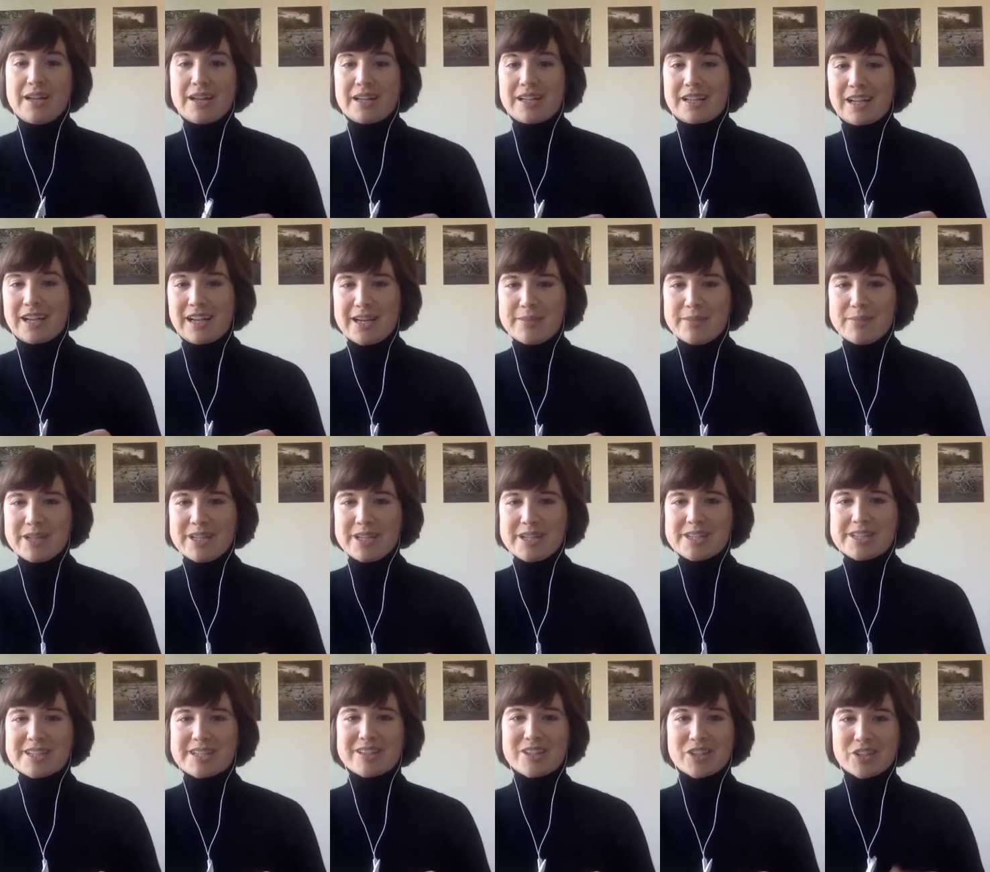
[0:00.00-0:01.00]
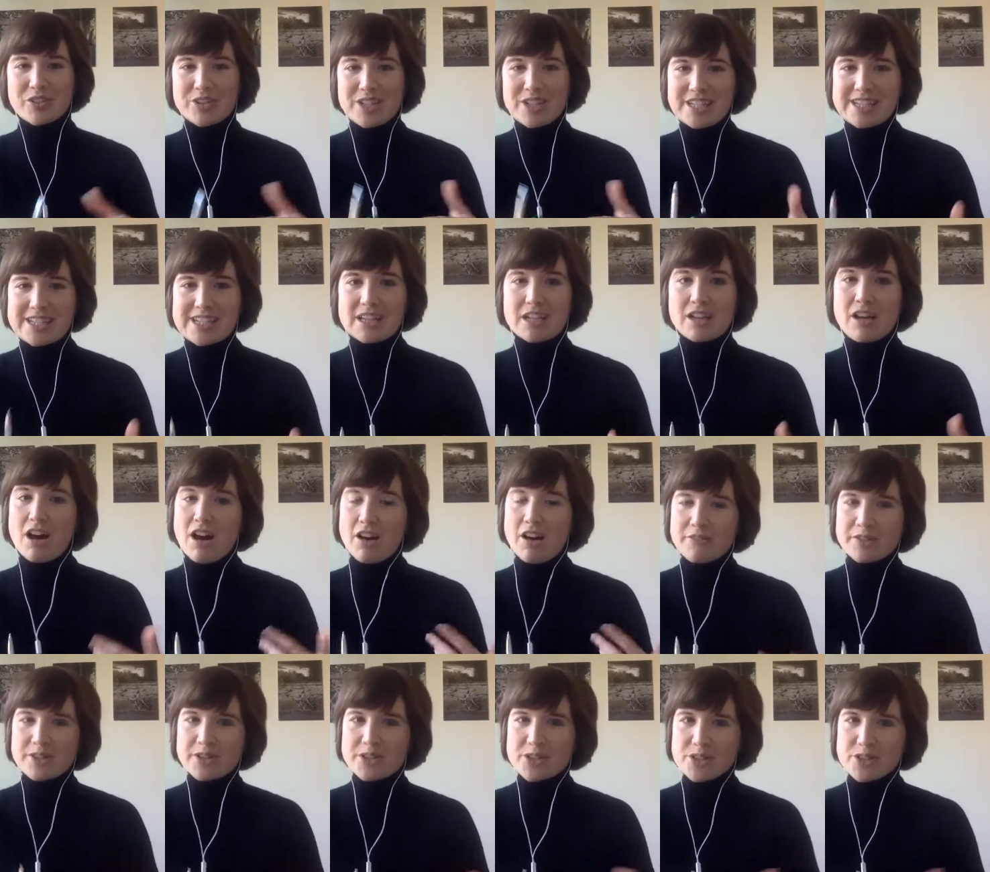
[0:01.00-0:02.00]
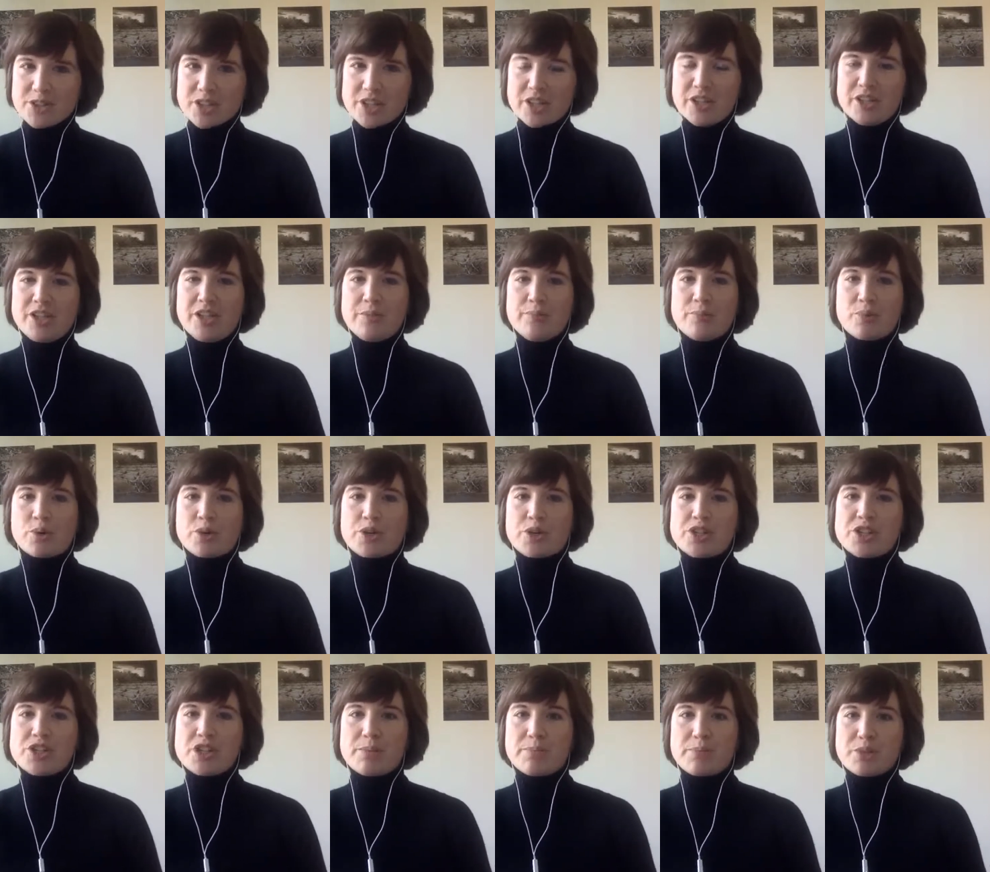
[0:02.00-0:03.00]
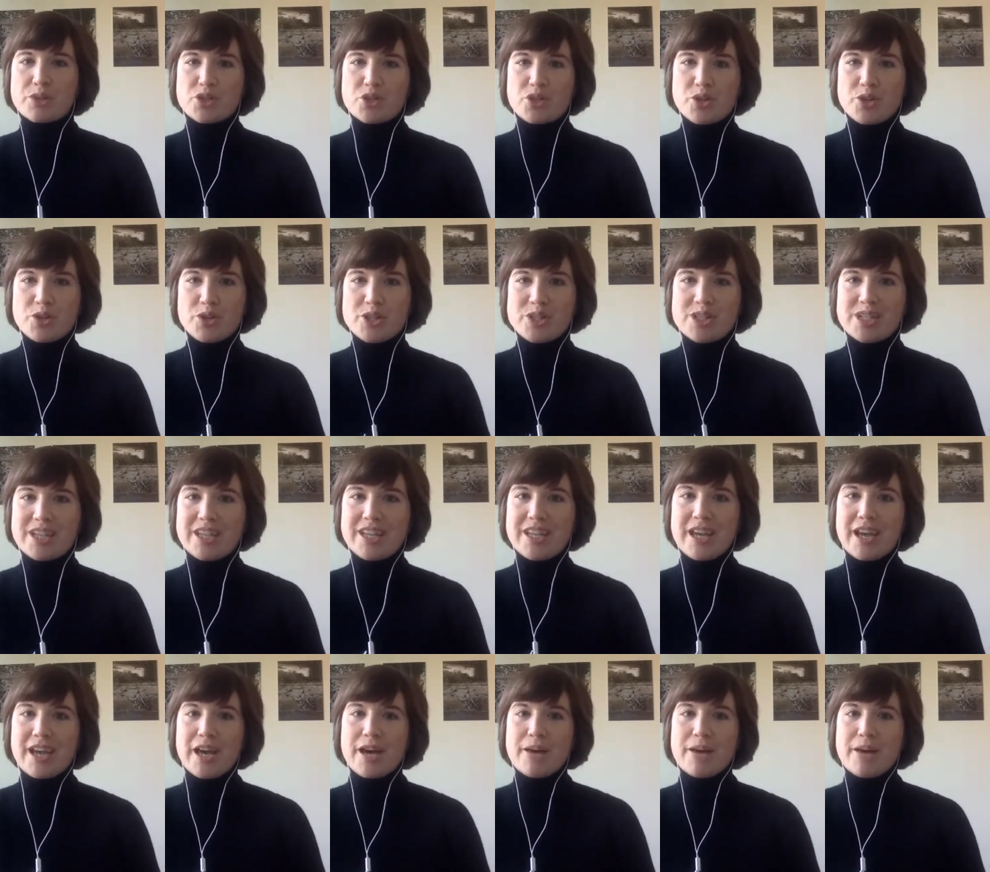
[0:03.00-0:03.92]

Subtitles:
climate, and the Green Deal offers an important opportunity,